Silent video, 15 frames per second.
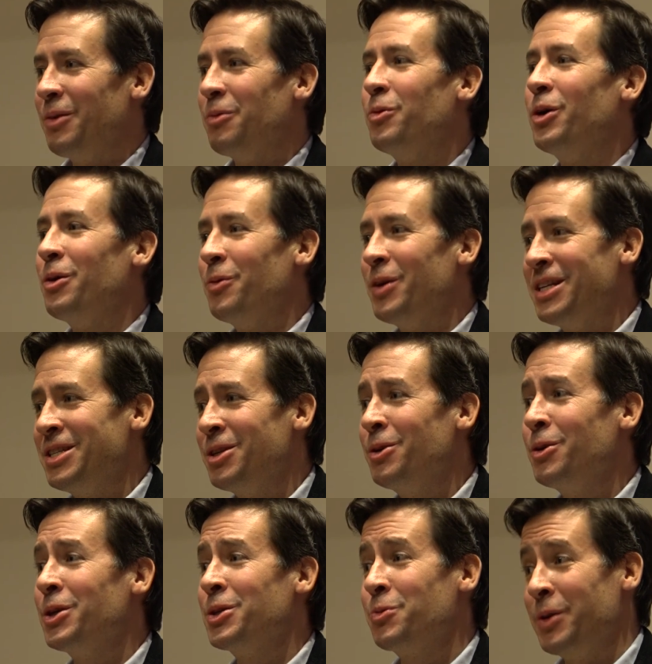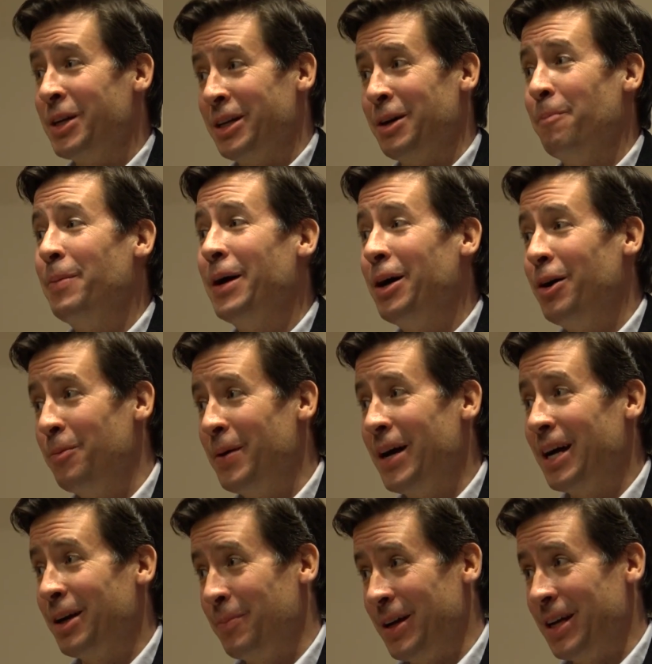What we do is we compel
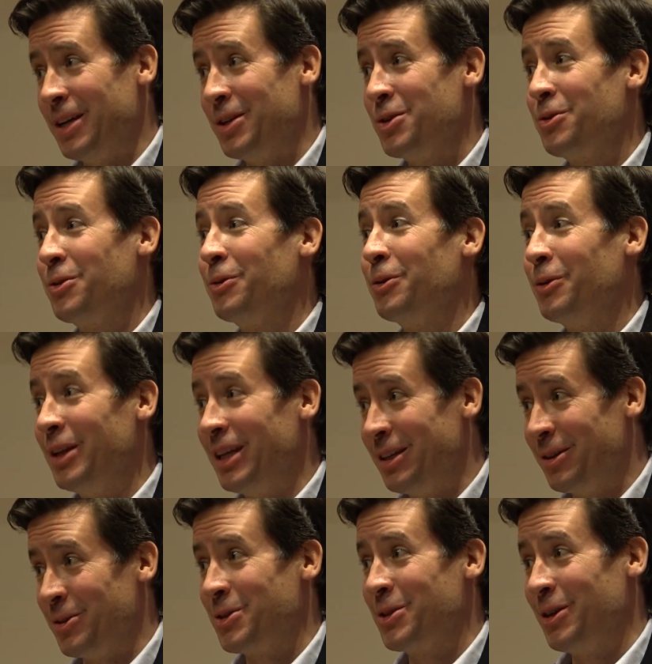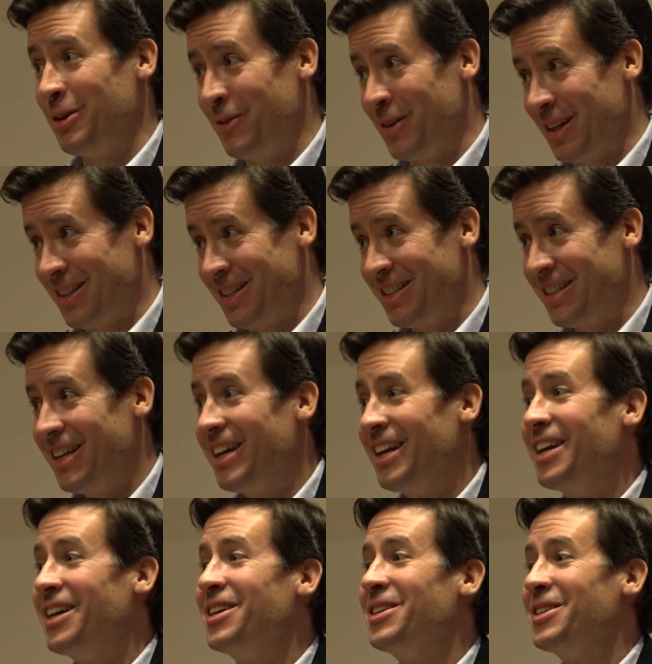Backpage through legal service
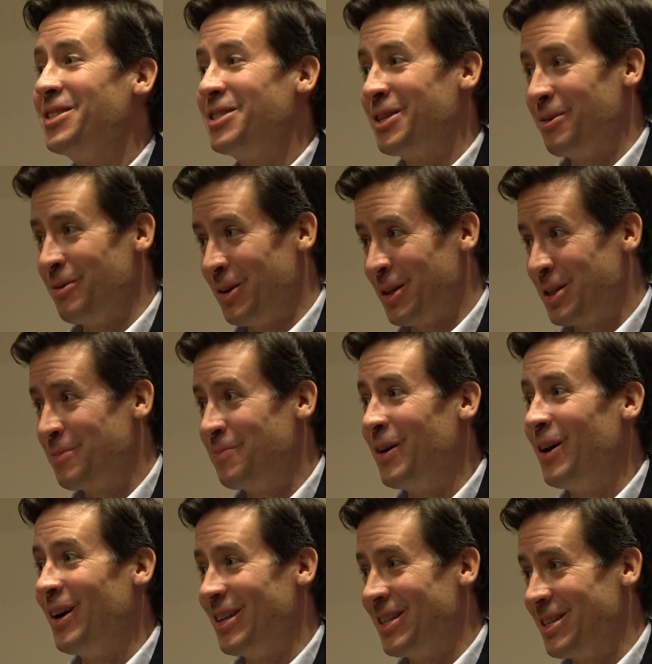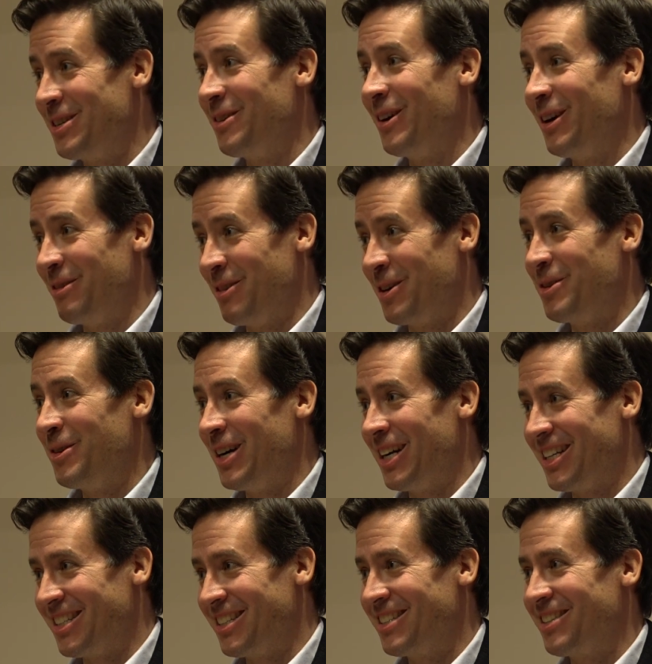to respond to our
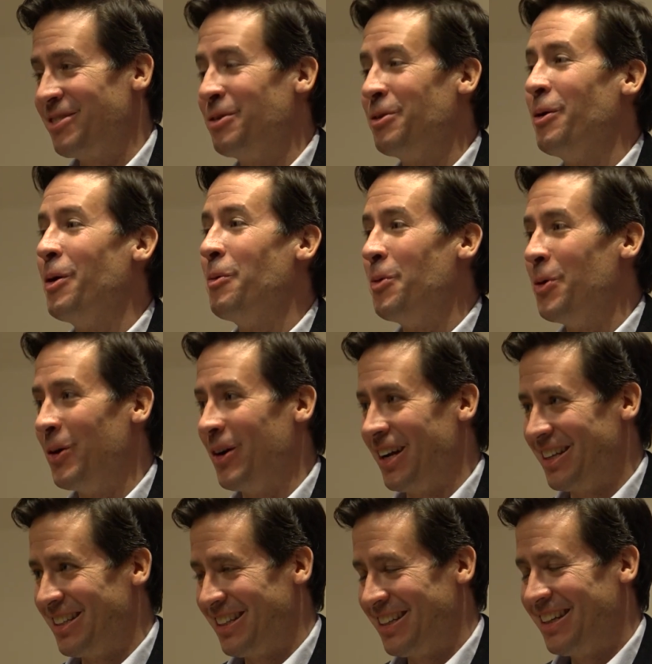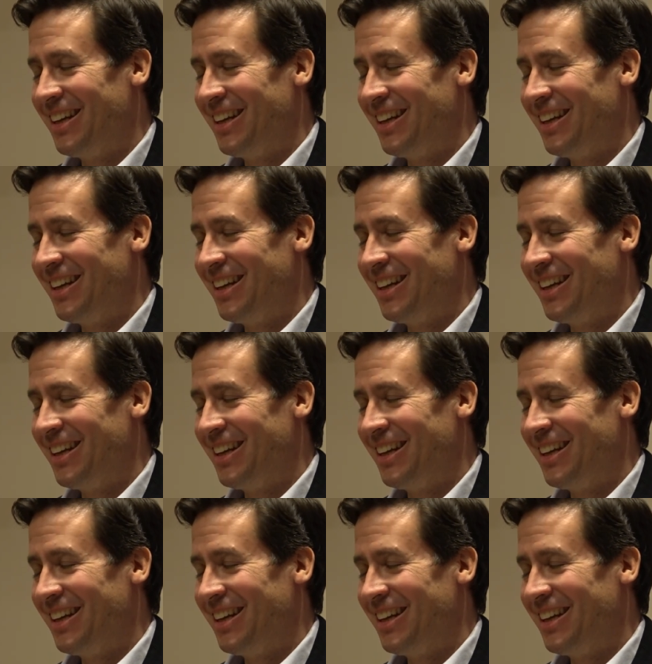requests through a warrant.